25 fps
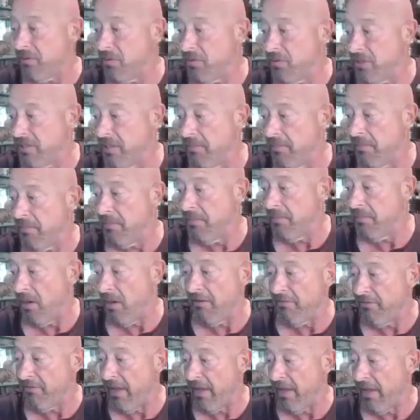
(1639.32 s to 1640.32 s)
through some
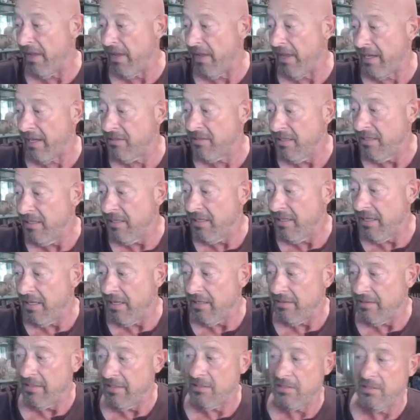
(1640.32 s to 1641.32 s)
artifacts.
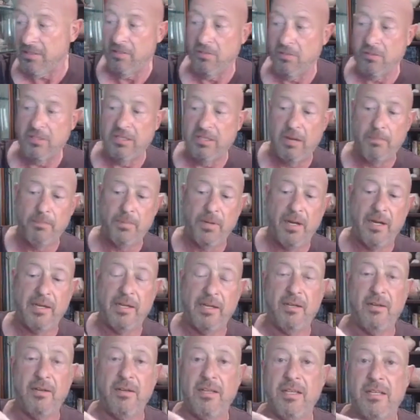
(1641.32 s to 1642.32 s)
This little cup right
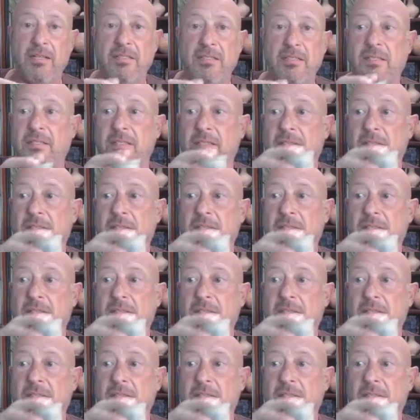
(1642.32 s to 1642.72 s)
here, you can see